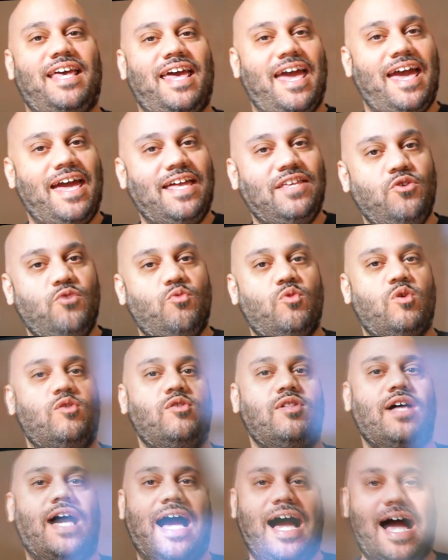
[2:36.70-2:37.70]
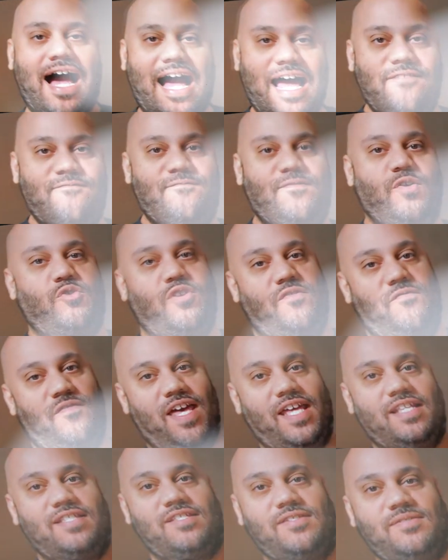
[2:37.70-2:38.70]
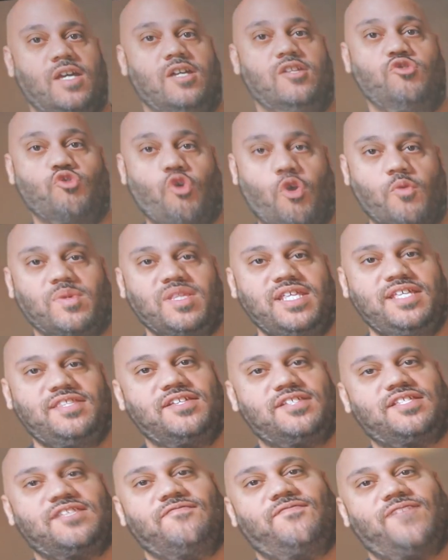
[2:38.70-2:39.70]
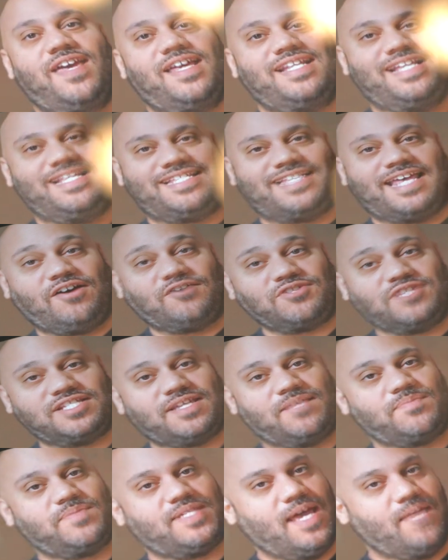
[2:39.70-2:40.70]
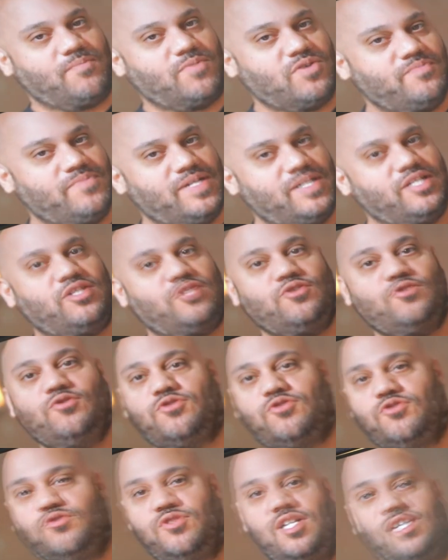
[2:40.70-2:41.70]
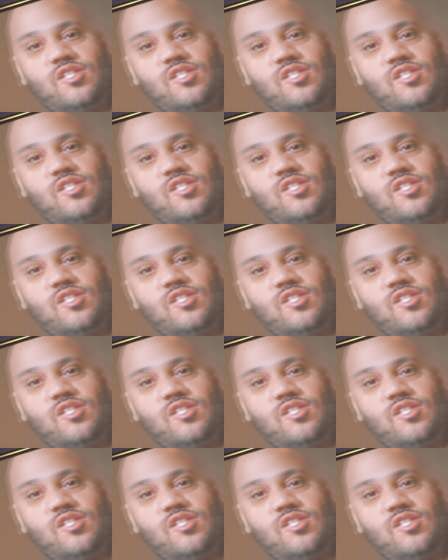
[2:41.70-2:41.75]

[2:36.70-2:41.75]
Now what I like is they put a ninety hertz refresh rate inside the screen, which is super, super